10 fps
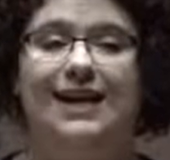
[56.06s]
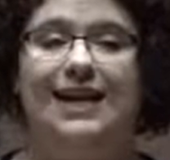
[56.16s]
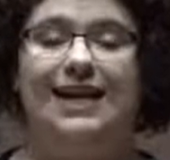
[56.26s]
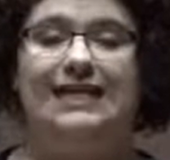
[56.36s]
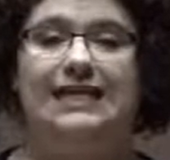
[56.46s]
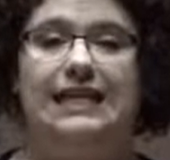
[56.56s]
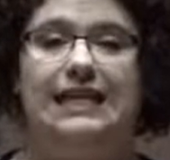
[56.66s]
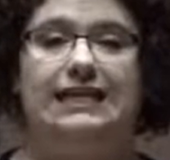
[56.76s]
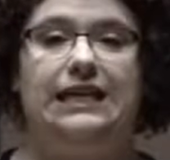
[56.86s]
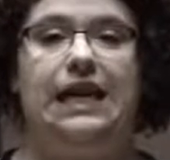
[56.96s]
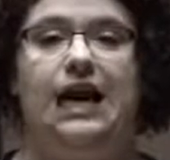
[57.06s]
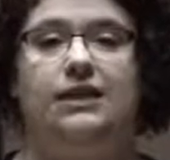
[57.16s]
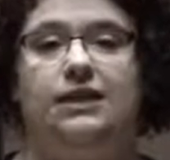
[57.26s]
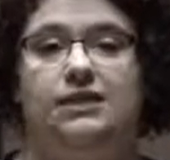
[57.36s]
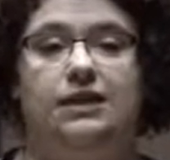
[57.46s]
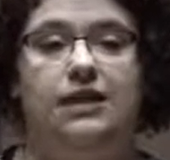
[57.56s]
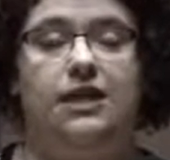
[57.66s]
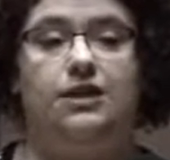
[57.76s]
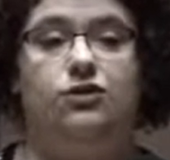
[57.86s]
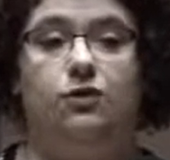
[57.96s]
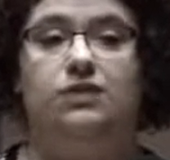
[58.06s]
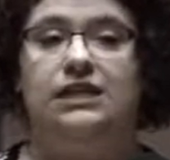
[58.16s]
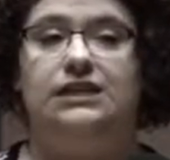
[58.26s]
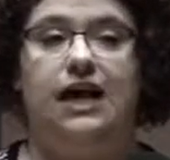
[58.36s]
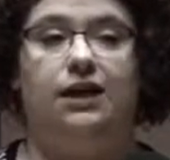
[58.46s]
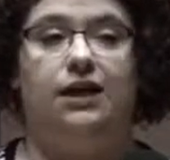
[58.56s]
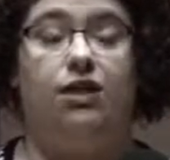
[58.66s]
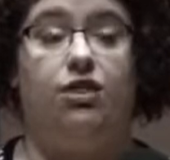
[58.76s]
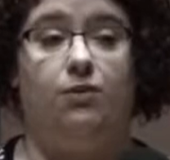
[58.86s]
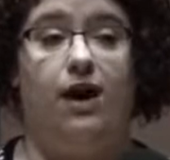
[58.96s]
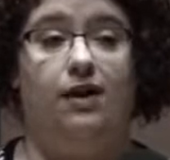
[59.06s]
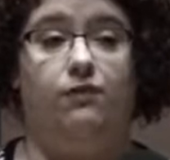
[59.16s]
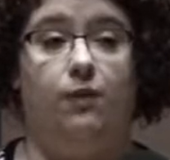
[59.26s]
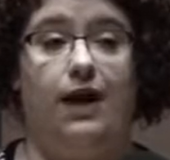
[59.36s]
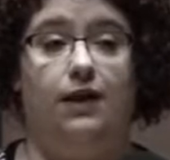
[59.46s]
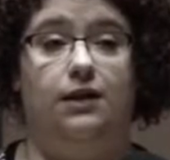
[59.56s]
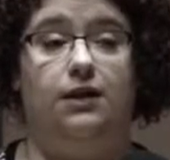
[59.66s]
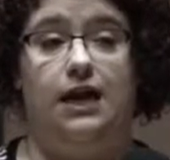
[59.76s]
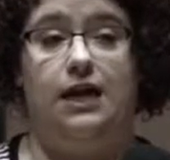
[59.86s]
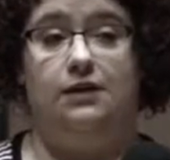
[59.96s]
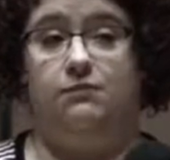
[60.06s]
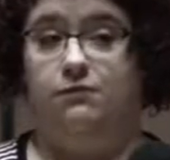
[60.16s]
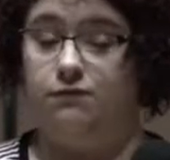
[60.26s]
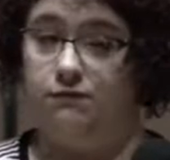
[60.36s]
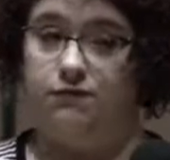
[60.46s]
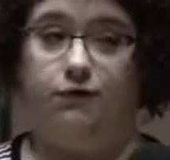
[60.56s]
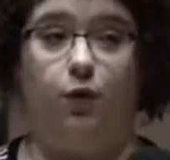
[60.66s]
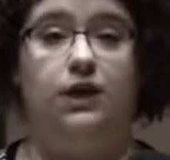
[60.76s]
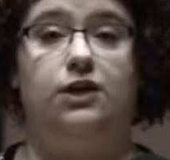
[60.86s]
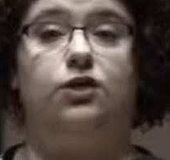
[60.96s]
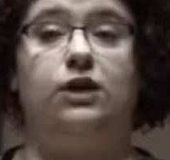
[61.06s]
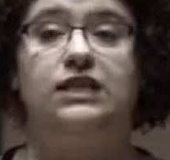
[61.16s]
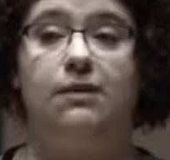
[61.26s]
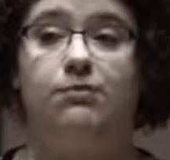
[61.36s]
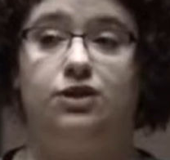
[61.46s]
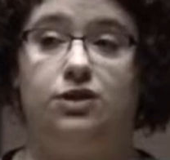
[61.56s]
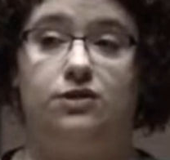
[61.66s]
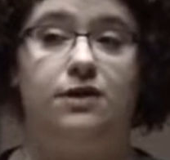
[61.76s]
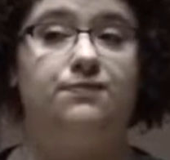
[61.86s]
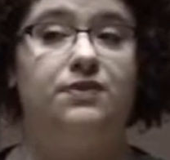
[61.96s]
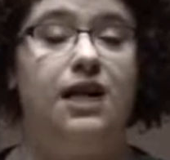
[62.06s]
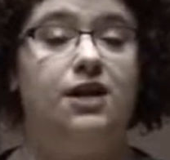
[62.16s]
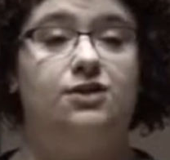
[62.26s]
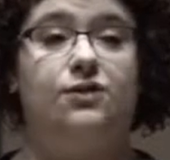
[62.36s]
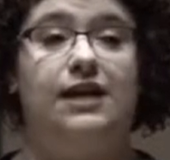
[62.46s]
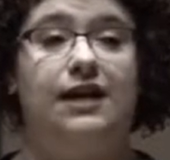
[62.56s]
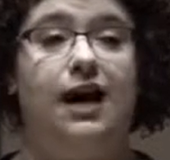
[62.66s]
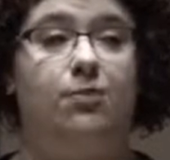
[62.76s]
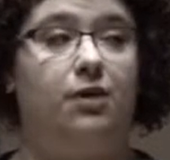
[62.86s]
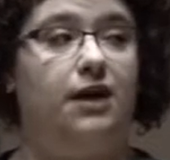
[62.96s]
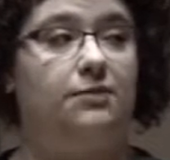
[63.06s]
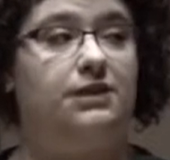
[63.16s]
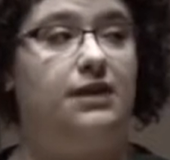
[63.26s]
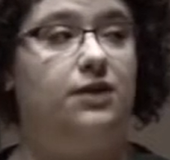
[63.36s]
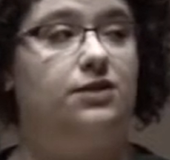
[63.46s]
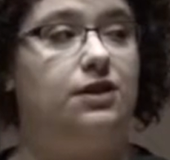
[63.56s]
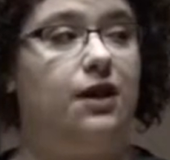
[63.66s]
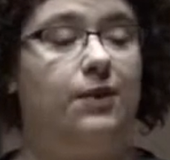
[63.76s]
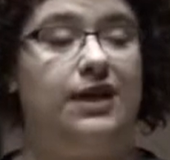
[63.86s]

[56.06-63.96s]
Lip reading: and he is a cactus. They don't exactly thrive well in 40-degree temperatures. So he got brought upstairs so that way